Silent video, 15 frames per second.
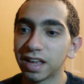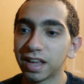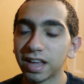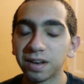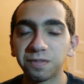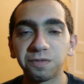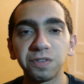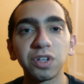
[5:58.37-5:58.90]

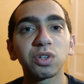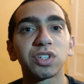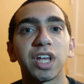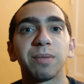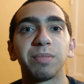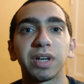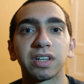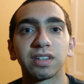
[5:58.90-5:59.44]
it feels
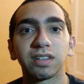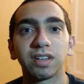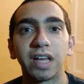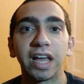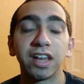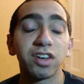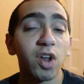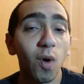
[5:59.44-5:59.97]
epic.
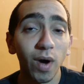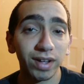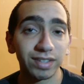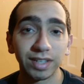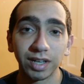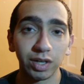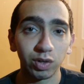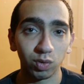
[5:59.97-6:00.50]
And no, I
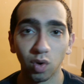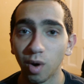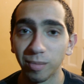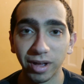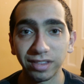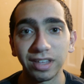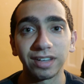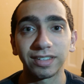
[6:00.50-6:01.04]
didn't grow up
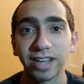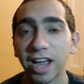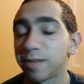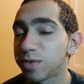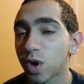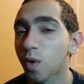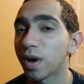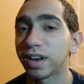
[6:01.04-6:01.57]
at that time.
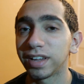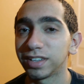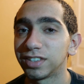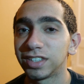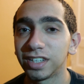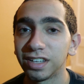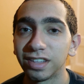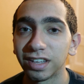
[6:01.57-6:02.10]
No, I didn't
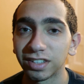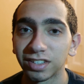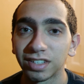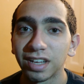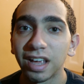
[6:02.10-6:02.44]
see this.